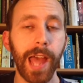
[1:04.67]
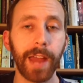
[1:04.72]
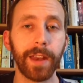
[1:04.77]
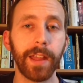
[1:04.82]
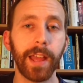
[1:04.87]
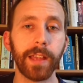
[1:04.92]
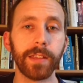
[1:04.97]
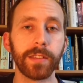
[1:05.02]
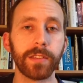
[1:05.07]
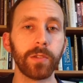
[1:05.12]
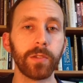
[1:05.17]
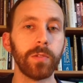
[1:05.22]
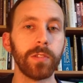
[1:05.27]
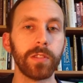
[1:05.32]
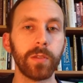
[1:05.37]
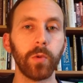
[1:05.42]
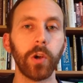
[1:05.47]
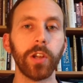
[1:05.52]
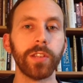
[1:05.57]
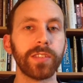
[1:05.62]
and as soon as
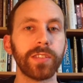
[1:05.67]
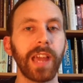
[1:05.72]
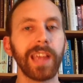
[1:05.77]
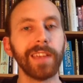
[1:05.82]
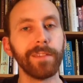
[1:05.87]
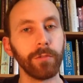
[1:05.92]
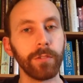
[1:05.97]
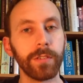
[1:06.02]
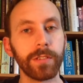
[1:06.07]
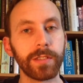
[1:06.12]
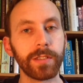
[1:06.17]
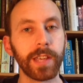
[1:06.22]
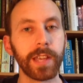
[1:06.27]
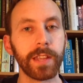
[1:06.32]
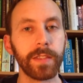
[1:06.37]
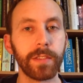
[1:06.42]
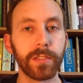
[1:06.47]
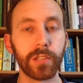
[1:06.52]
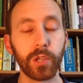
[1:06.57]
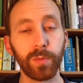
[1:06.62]
the word saviour is
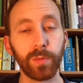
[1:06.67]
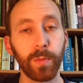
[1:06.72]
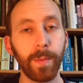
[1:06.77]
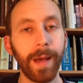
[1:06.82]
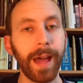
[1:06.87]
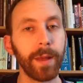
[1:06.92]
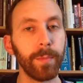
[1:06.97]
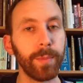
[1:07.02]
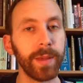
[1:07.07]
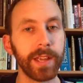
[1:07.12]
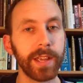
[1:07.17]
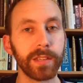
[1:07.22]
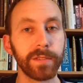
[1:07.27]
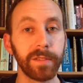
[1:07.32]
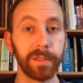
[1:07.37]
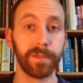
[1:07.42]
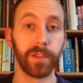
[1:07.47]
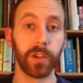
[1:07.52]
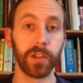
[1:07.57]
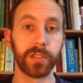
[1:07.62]
said, Superman appears for
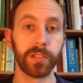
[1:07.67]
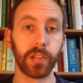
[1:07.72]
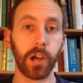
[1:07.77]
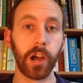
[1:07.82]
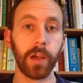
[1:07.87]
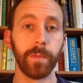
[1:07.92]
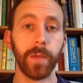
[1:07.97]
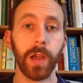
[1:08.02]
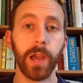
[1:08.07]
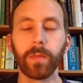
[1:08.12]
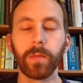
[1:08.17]
the first time.